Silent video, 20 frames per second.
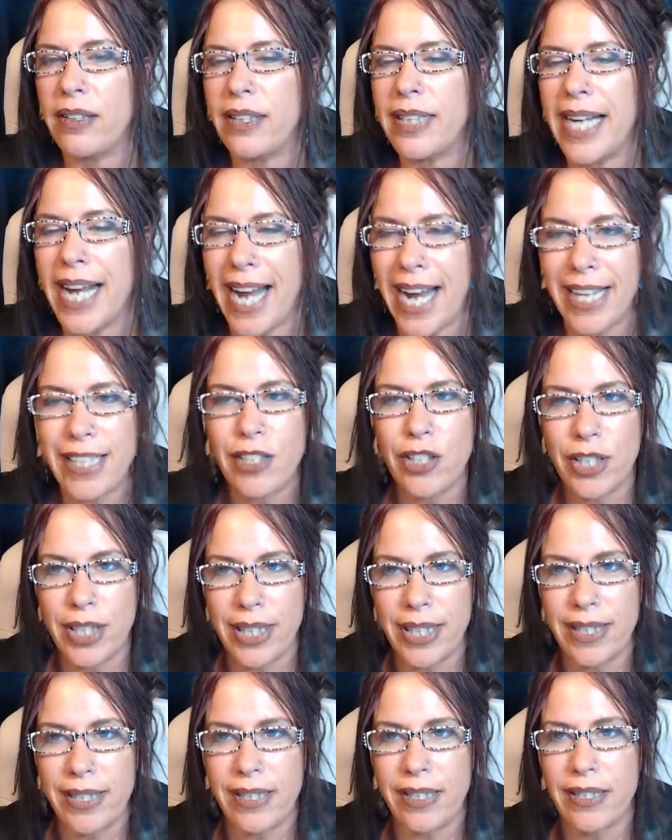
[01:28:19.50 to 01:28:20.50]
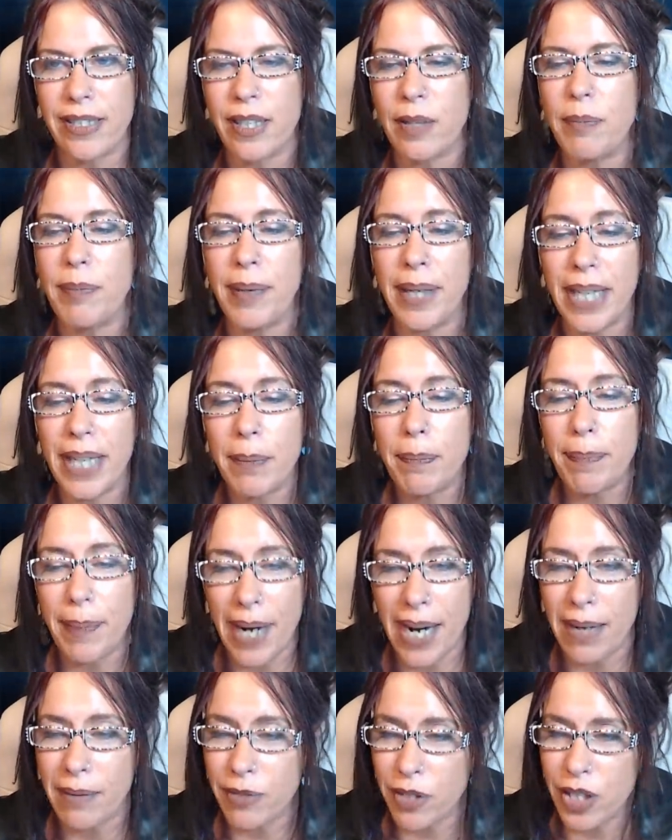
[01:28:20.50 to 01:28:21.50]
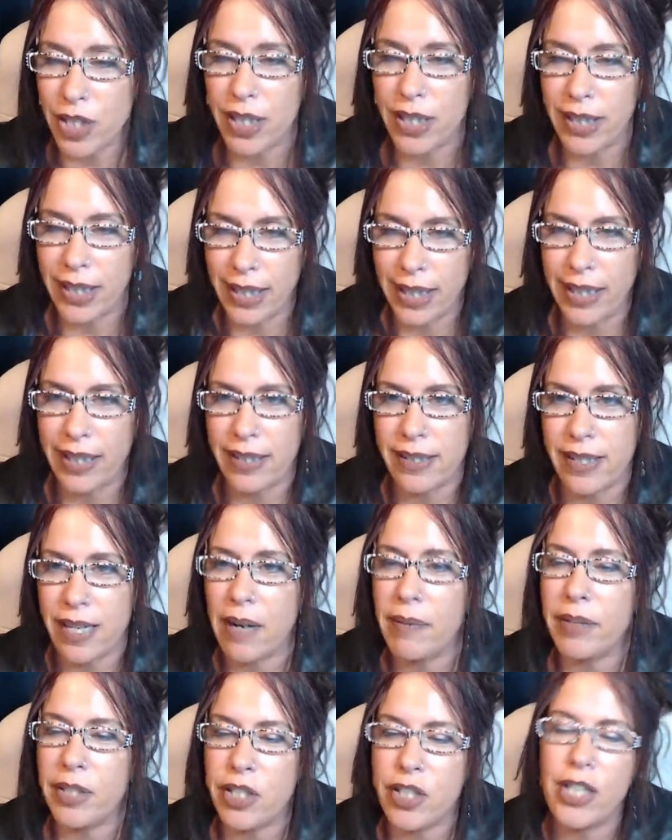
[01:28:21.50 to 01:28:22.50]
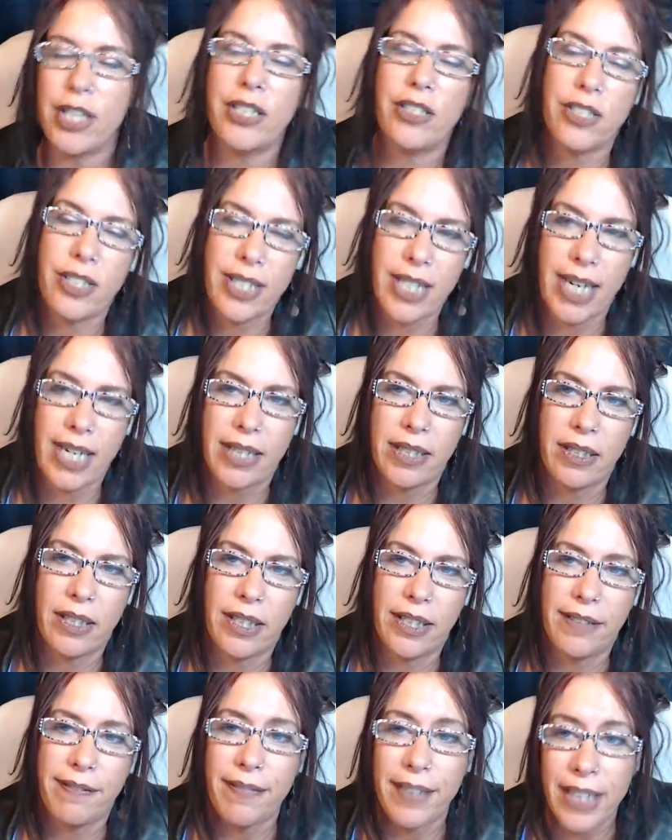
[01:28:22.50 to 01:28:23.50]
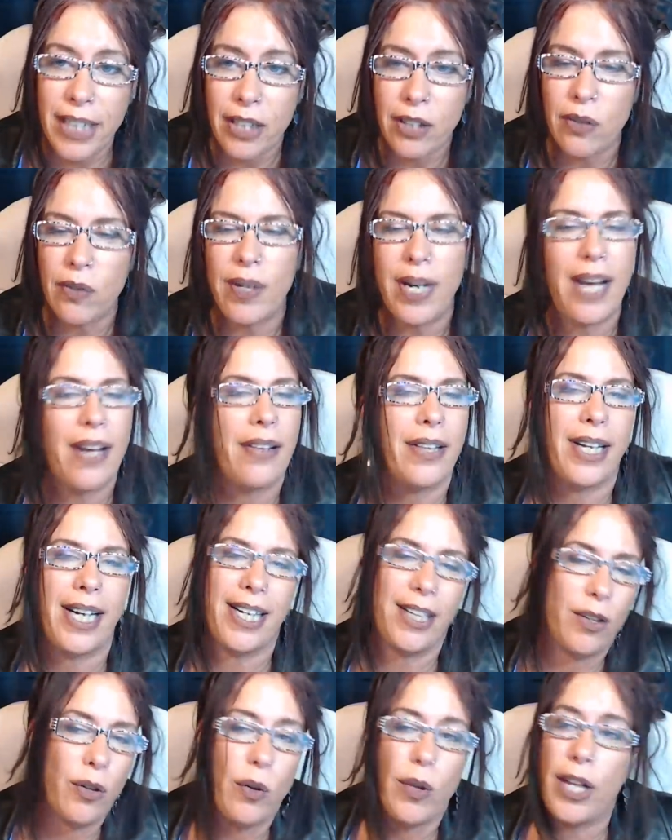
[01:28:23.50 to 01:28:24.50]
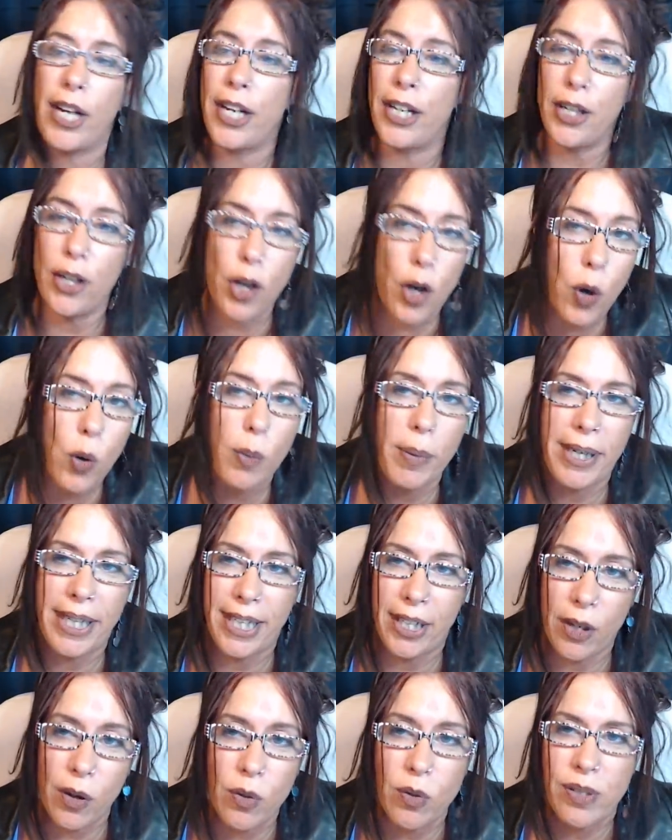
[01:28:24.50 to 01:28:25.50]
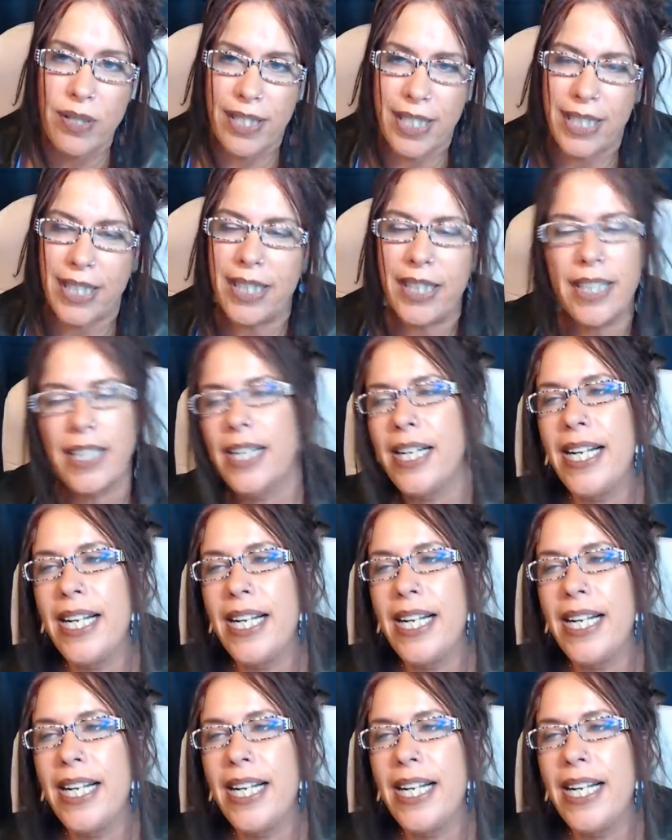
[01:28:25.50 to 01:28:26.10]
catch is the big bombshell is i'm going to change the title on the video now that i know that nobody knows it